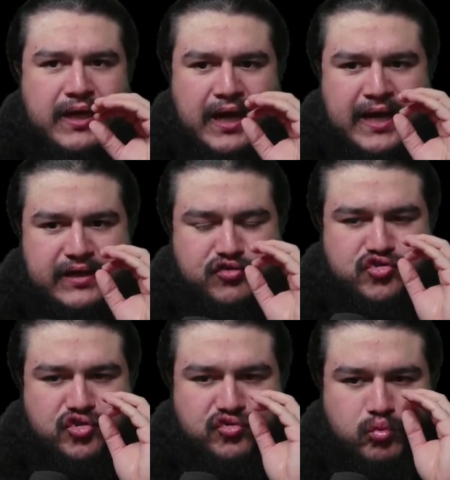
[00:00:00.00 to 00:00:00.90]
and it's
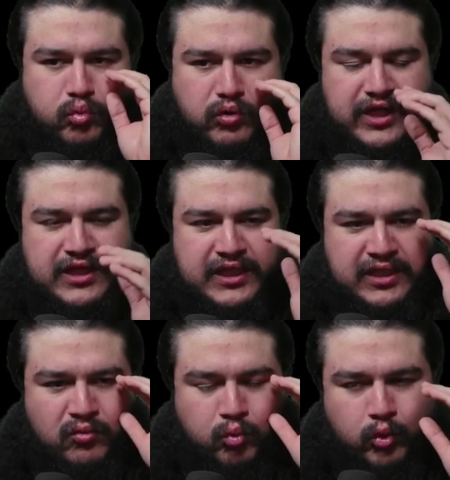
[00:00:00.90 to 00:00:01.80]
just
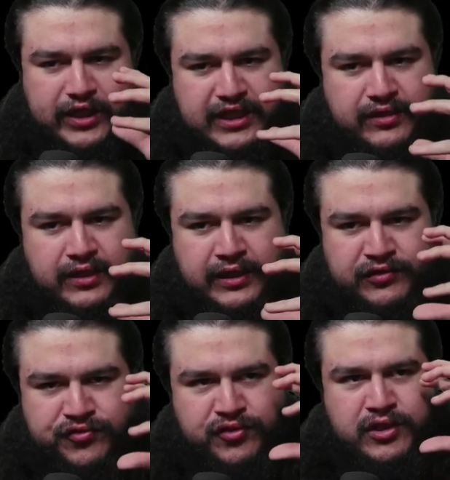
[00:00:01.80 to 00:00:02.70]
really, really
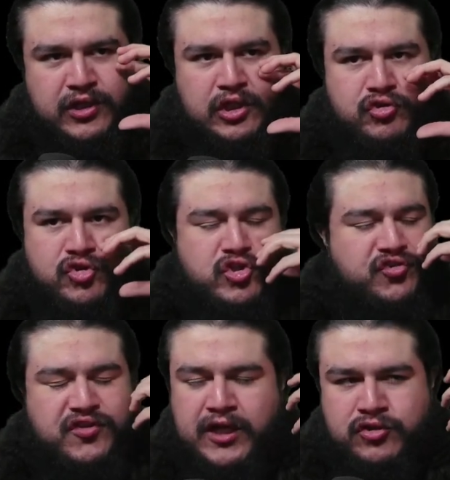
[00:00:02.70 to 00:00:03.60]
nice to
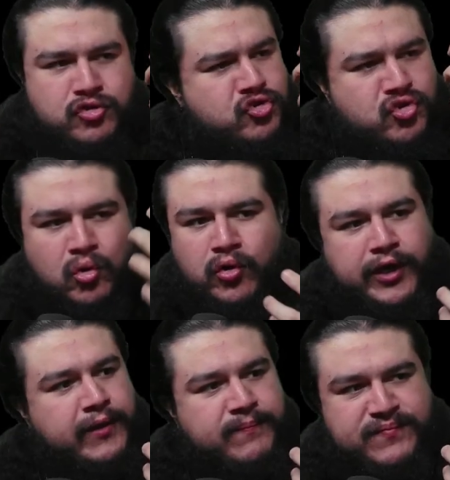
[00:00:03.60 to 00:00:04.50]
just
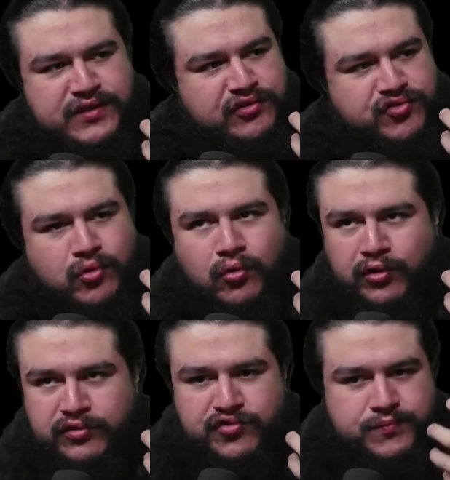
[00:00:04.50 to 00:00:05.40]
enjoy these
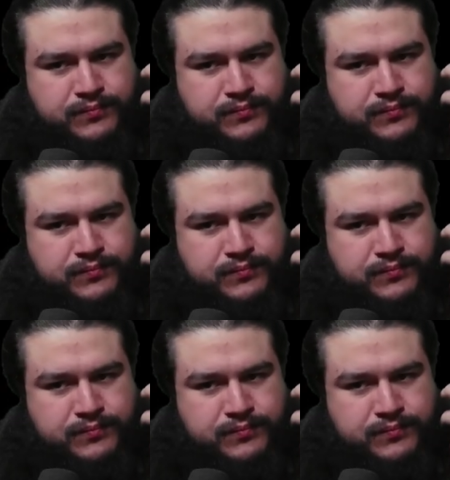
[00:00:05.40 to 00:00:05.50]
chords.